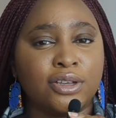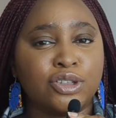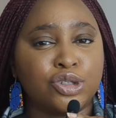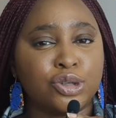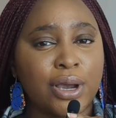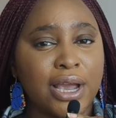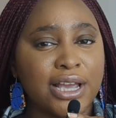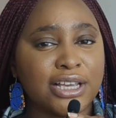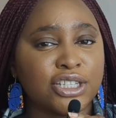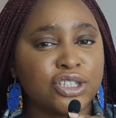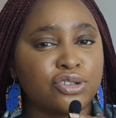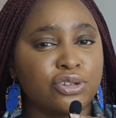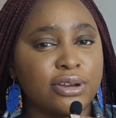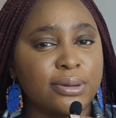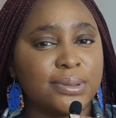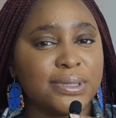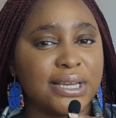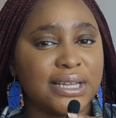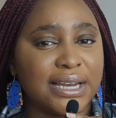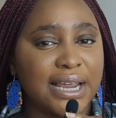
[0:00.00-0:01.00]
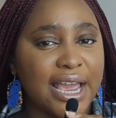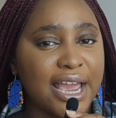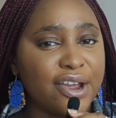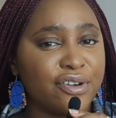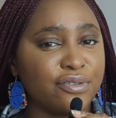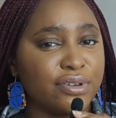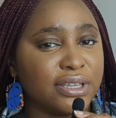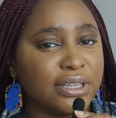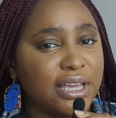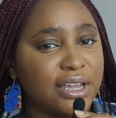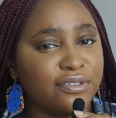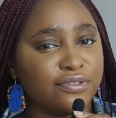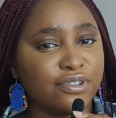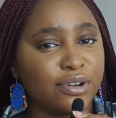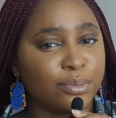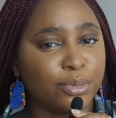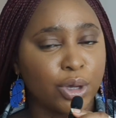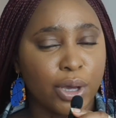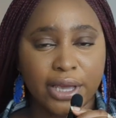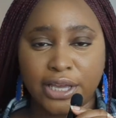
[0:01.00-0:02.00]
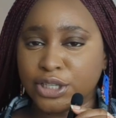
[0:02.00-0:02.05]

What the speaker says: transcripts and everything from your